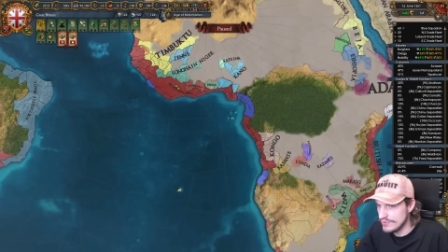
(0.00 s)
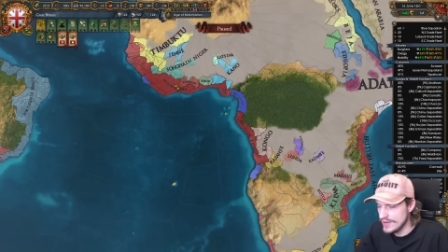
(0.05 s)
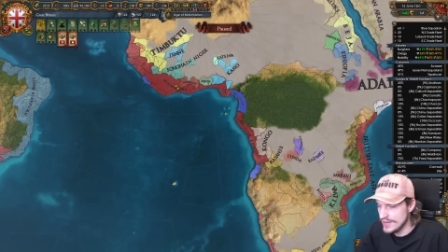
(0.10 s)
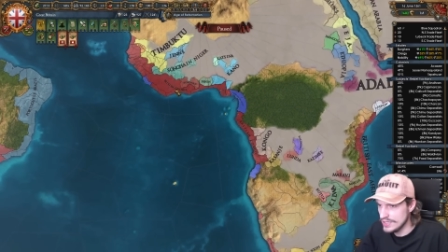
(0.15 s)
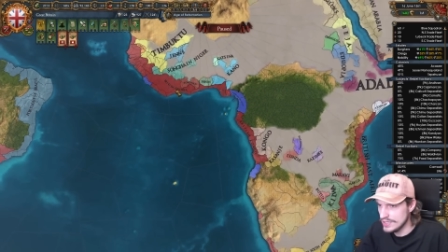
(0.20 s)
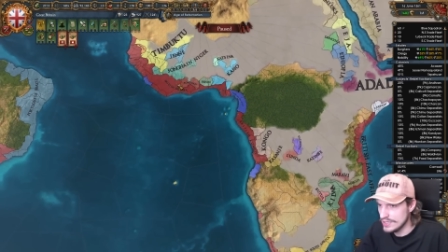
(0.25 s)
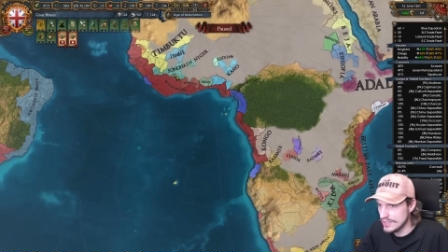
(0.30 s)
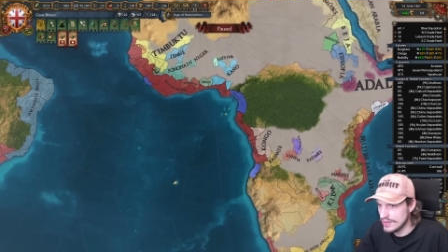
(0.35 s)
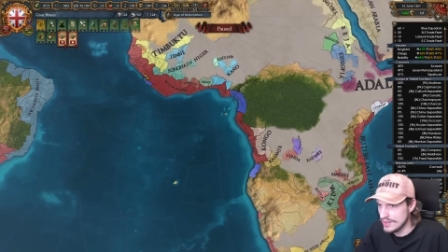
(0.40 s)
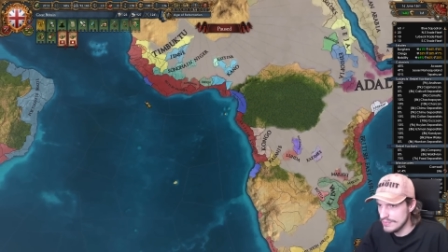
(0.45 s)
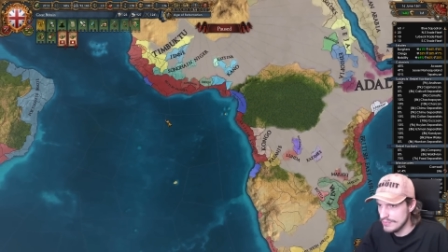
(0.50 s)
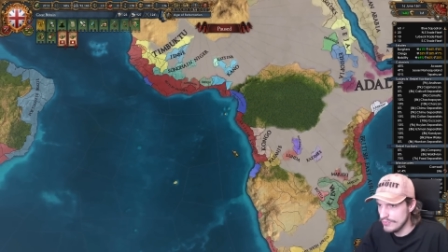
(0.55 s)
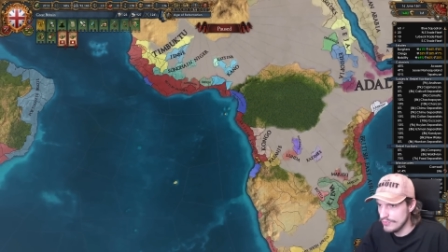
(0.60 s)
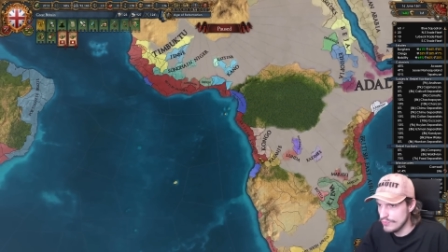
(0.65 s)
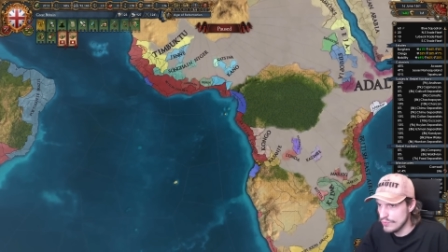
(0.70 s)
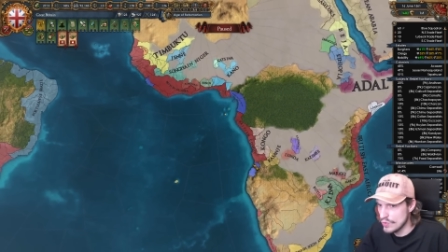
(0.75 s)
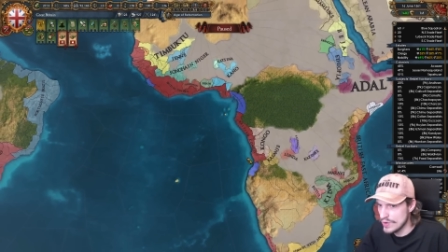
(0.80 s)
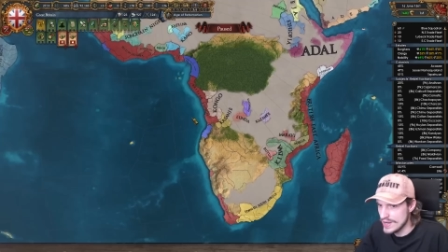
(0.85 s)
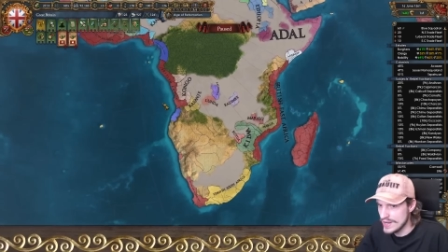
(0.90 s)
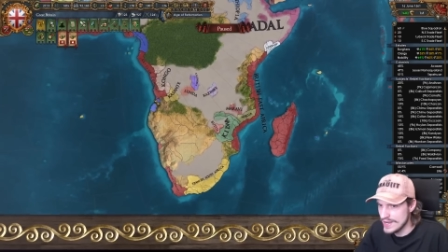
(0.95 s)
fight them
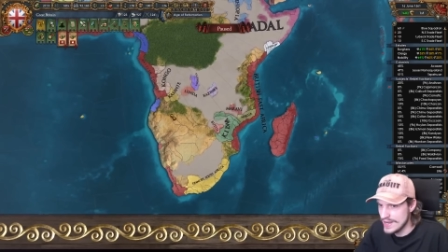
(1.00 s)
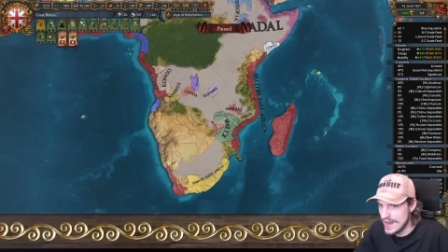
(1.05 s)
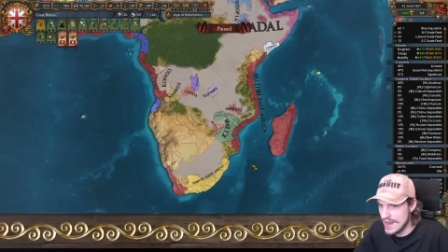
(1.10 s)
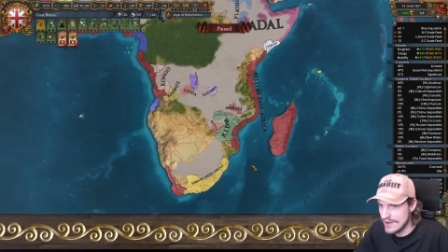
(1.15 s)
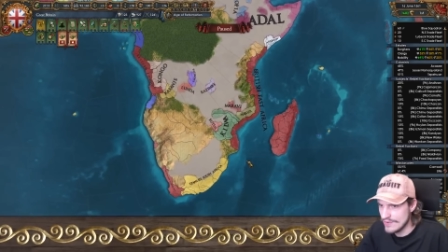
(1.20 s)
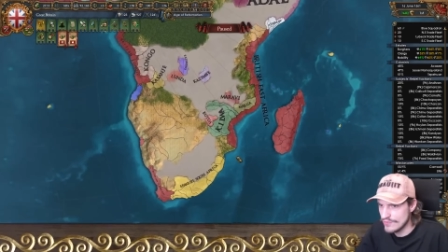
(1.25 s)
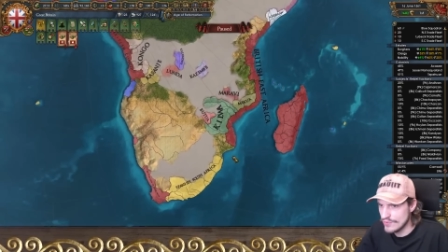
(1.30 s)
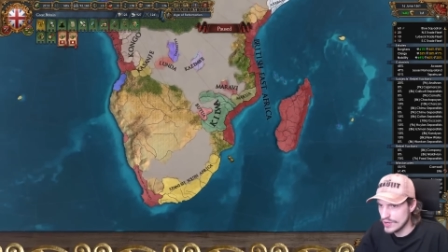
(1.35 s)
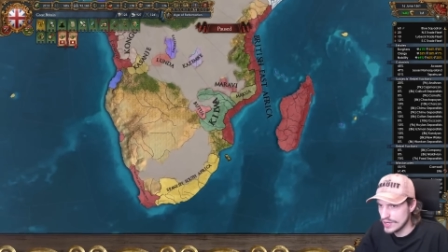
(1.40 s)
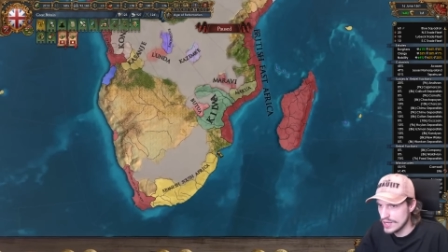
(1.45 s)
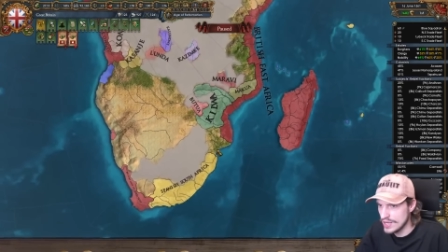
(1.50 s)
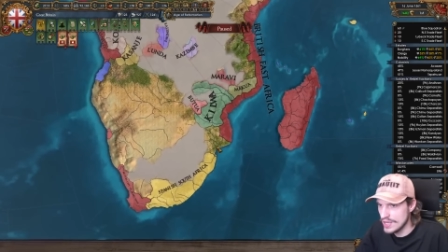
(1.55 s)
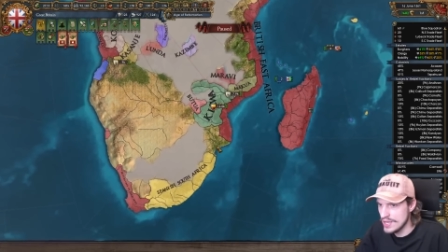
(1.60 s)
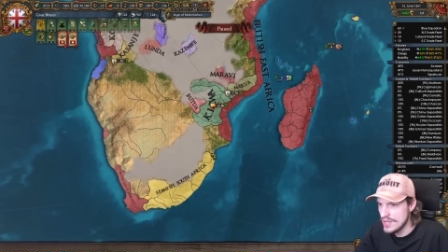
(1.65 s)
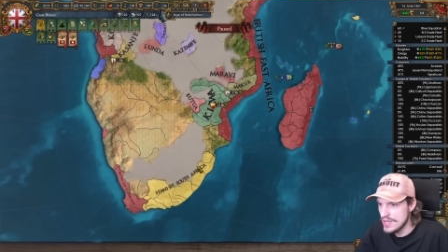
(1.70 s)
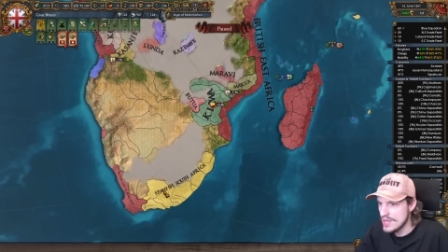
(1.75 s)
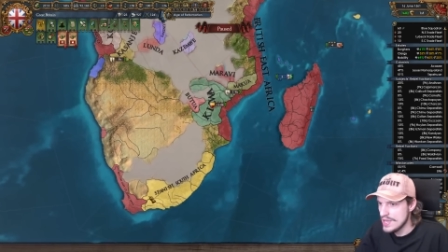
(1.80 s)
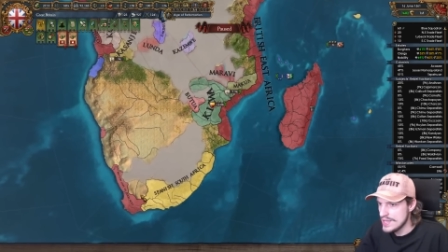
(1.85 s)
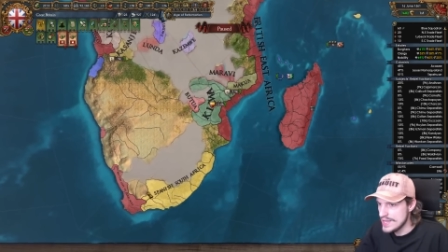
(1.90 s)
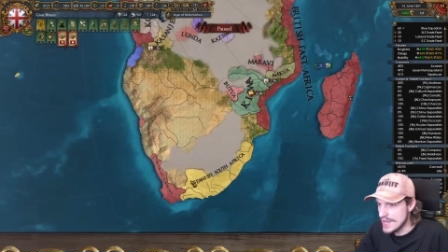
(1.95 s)
for in Africa.
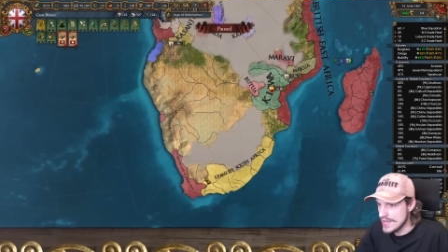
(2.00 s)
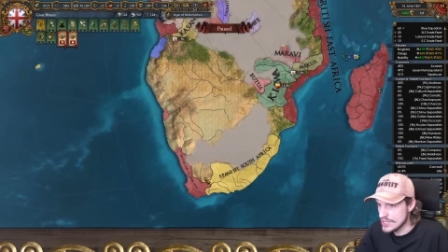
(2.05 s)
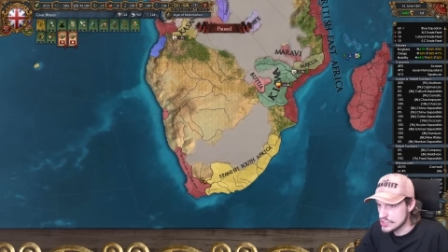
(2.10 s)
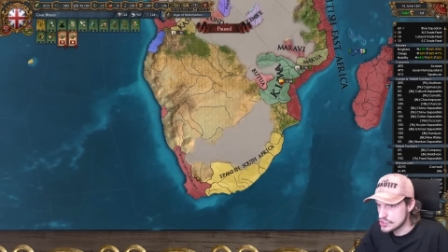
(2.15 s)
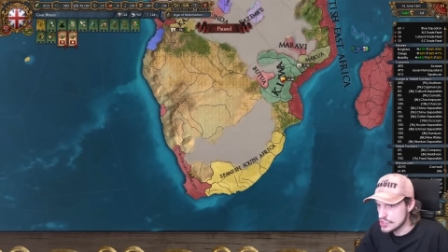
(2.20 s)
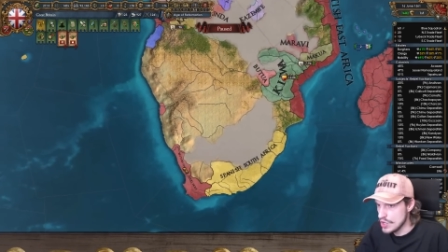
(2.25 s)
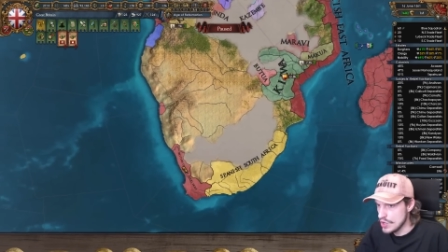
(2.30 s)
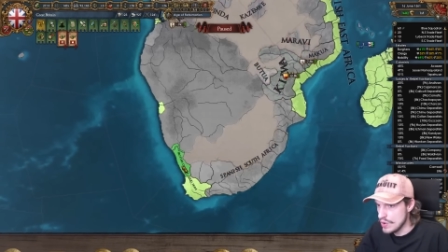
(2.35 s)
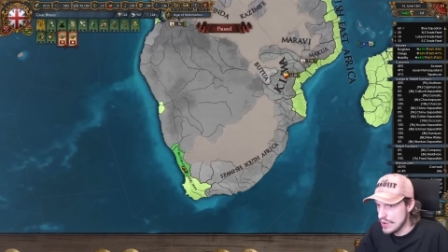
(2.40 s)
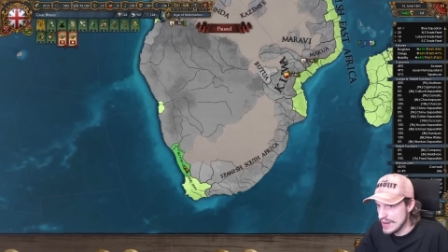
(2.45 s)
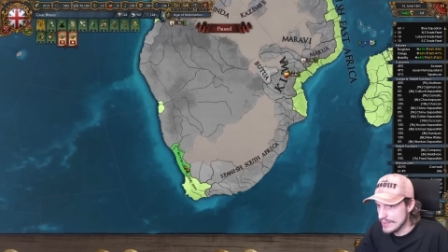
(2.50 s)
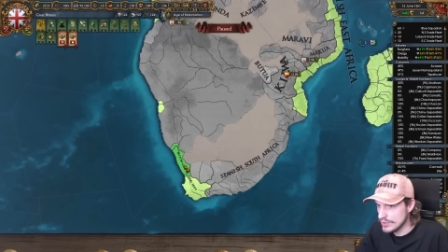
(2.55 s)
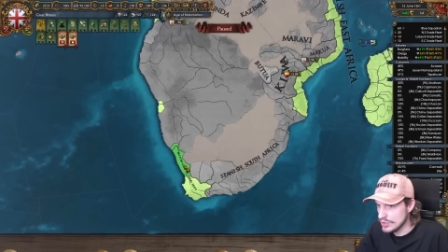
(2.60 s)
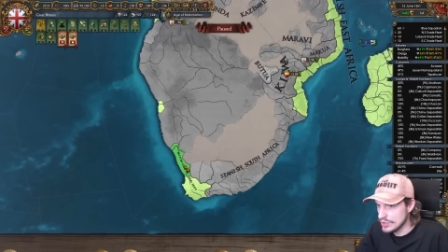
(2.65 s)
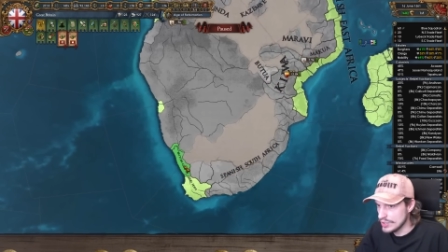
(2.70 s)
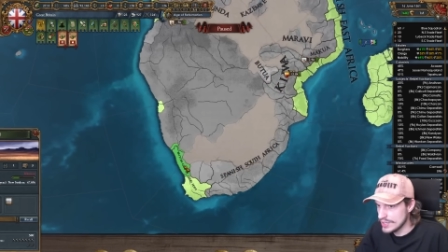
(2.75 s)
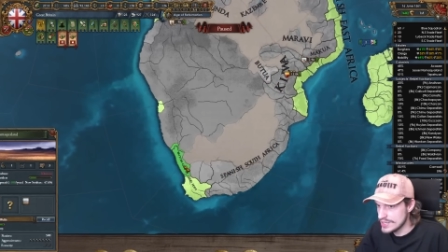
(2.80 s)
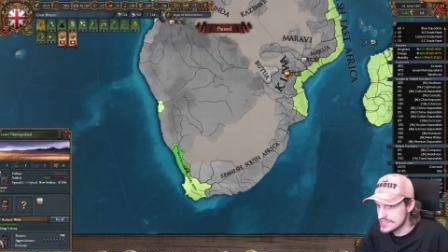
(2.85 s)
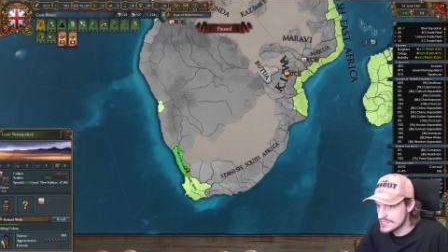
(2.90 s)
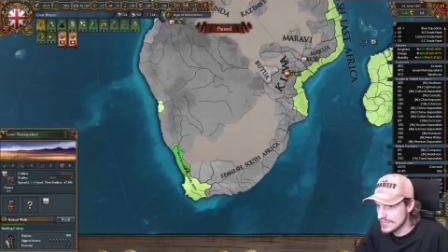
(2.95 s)
Yeah, so I'm
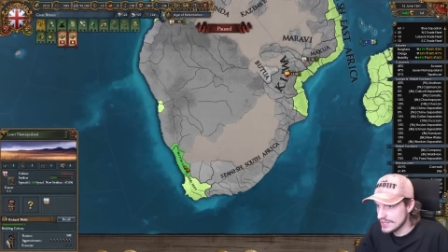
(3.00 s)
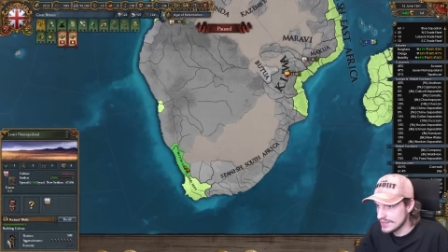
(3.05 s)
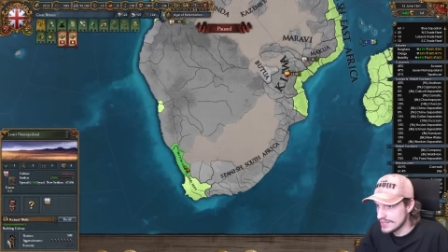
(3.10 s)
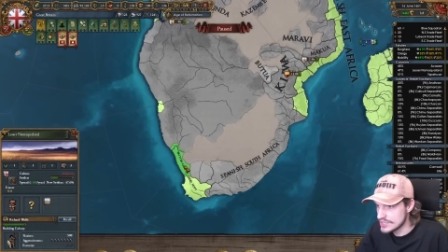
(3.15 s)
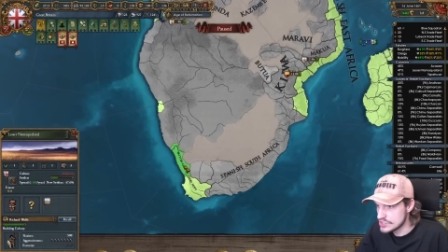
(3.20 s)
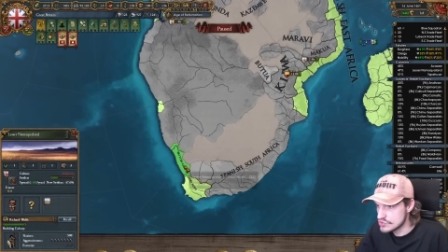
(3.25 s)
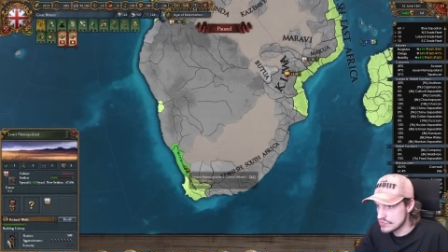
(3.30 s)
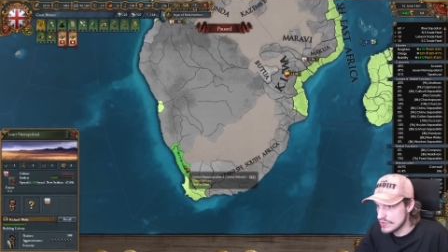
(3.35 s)
colonizing this